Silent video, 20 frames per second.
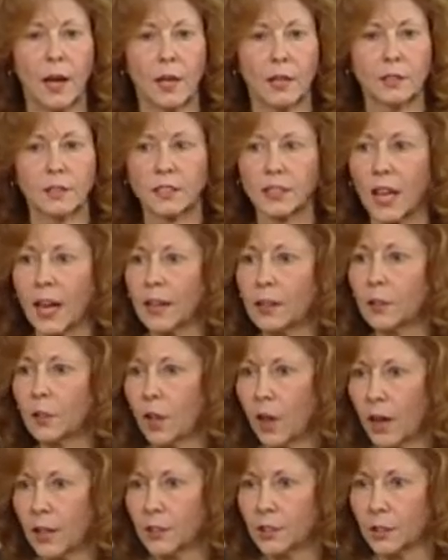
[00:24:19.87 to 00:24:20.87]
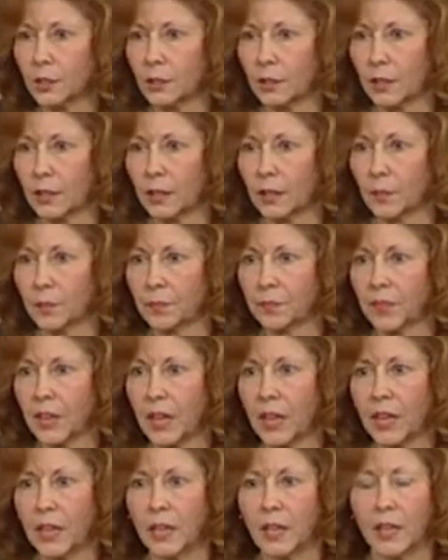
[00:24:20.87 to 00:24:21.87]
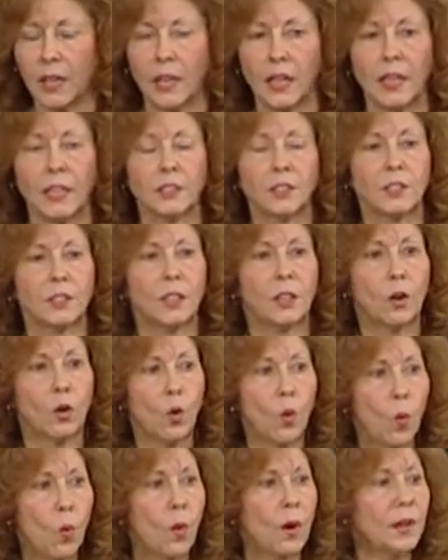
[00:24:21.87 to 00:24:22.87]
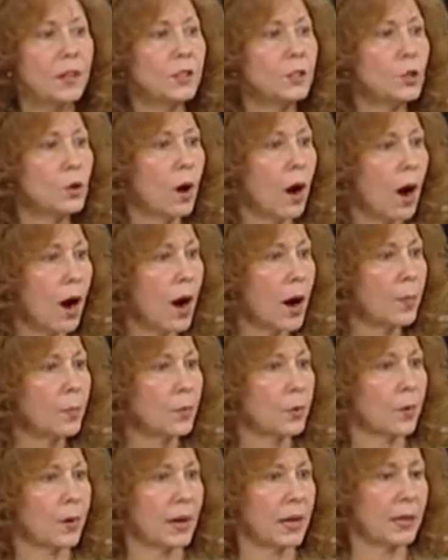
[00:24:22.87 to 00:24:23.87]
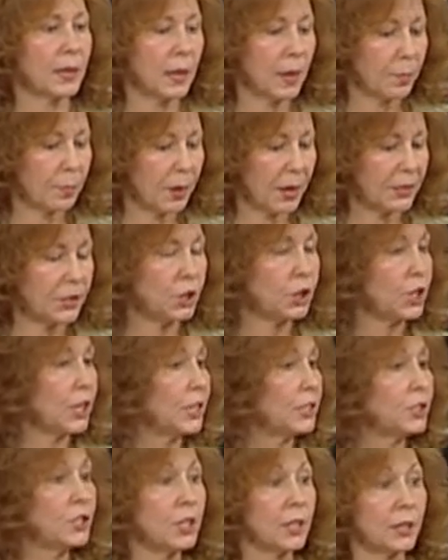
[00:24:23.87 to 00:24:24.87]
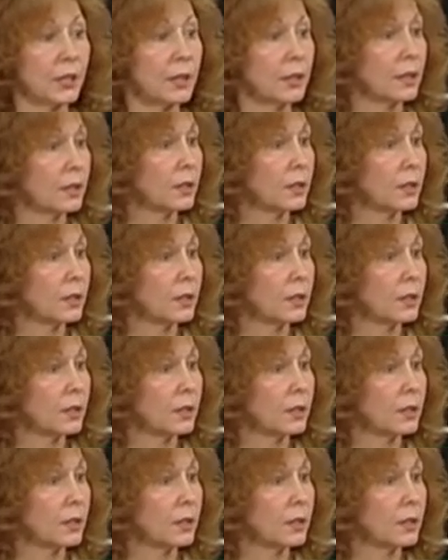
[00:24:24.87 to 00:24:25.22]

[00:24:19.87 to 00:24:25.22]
psychologically, is going to operate by changing